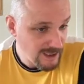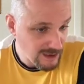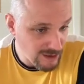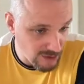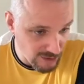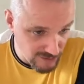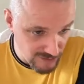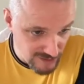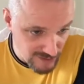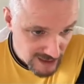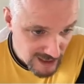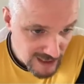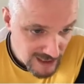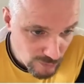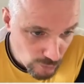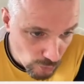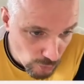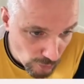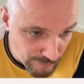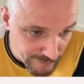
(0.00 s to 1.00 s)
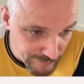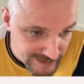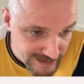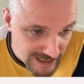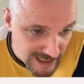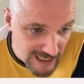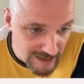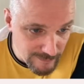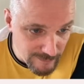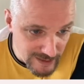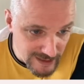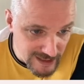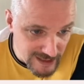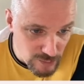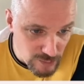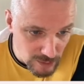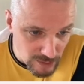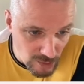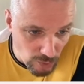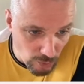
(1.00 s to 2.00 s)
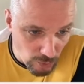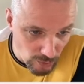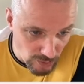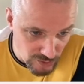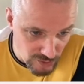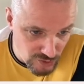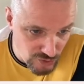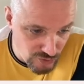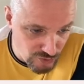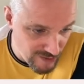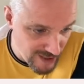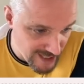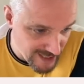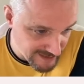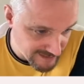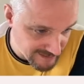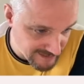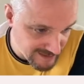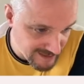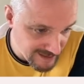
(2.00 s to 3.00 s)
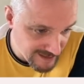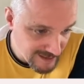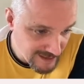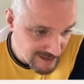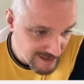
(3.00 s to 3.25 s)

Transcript: Because over time, these will cause trends.